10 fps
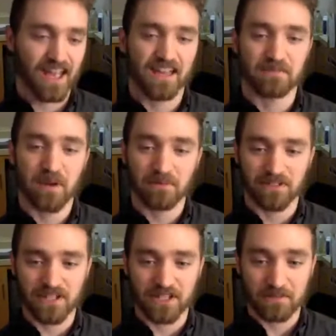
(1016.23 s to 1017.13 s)
and
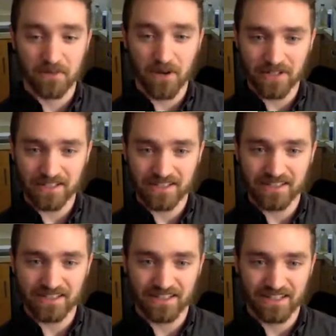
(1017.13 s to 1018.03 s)
publishing
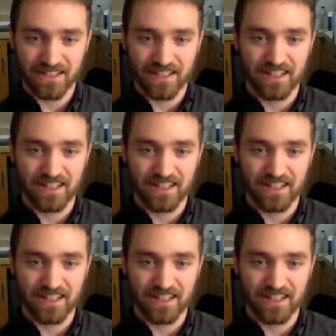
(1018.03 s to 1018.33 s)
components.